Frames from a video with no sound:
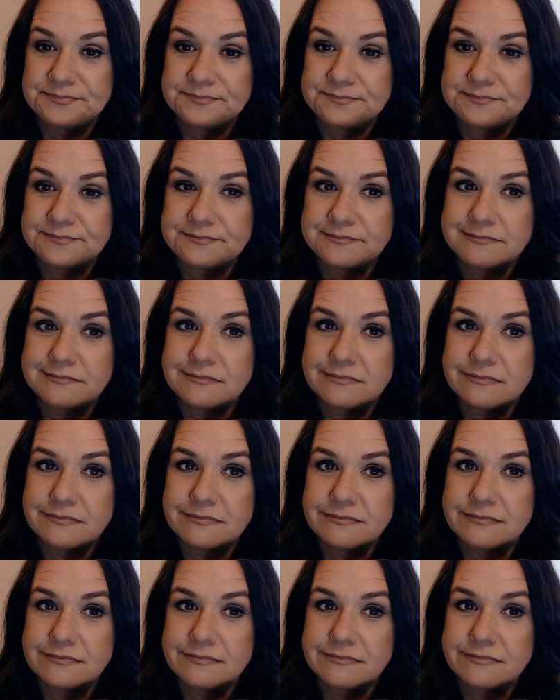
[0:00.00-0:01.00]

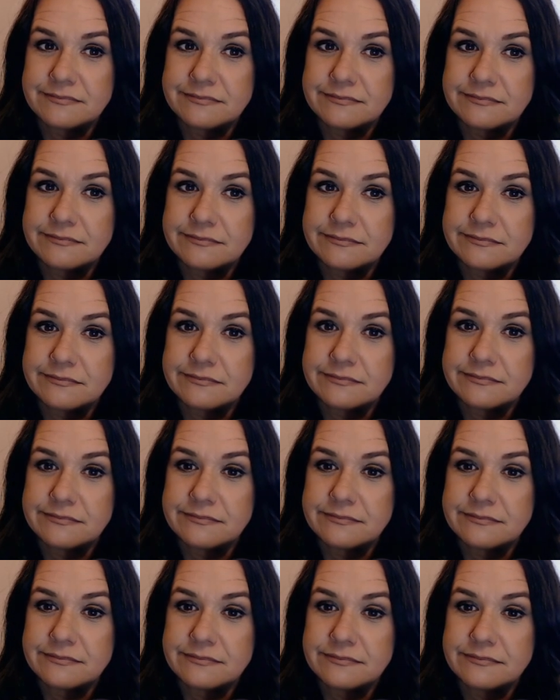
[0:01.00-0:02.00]

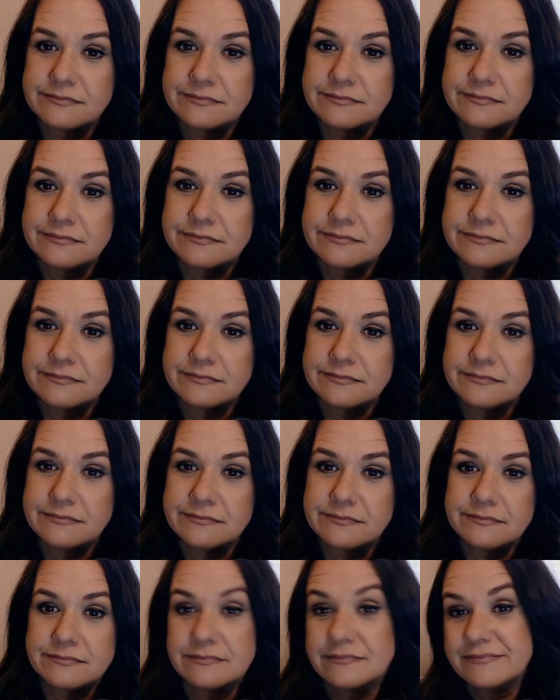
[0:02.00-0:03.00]
Nobody speaks.